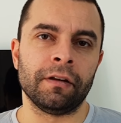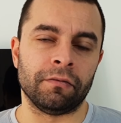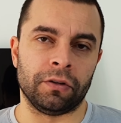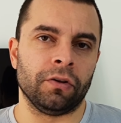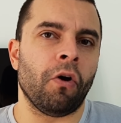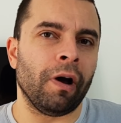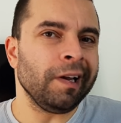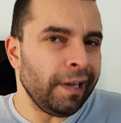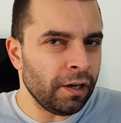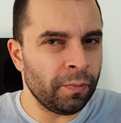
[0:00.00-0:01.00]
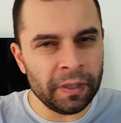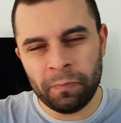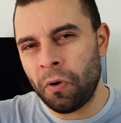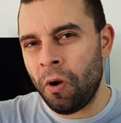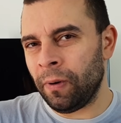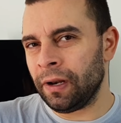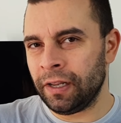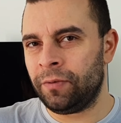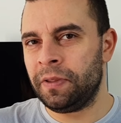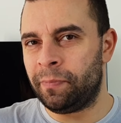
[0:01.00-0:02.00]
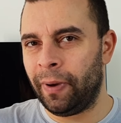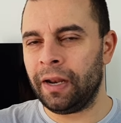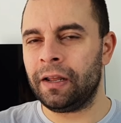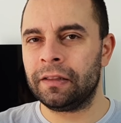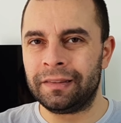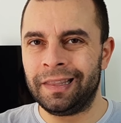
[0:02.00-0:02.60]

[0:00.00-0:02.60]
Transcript: you know, a little bit, probably a little bit better